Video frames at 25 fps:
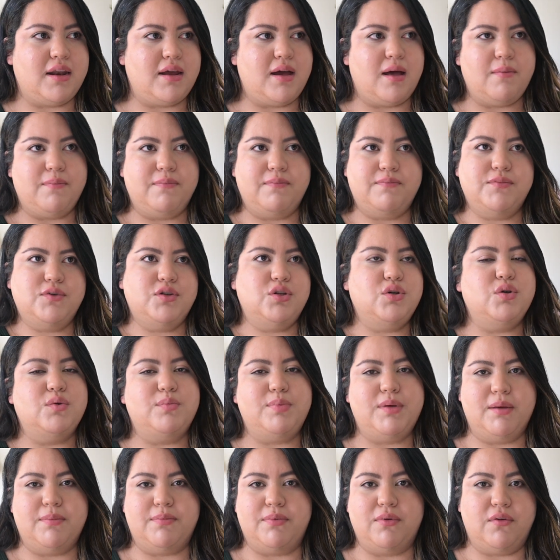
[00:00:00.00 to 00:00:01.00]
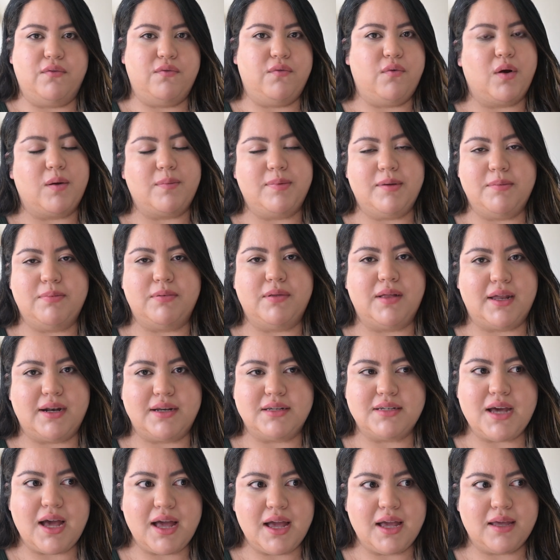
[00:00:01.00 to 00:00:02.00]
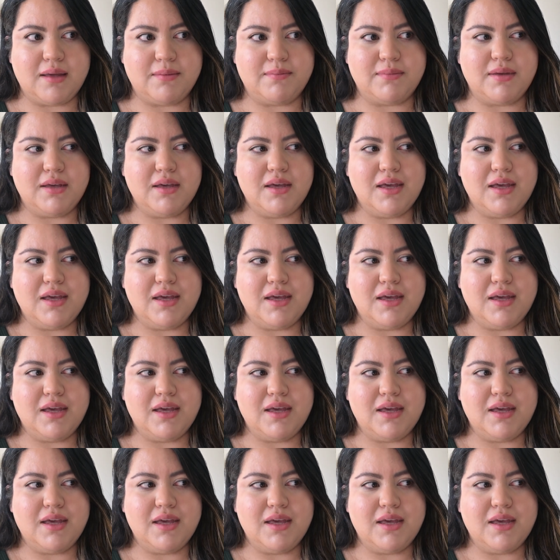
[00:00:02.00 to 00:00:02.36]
up 2 people, 4 people at a time,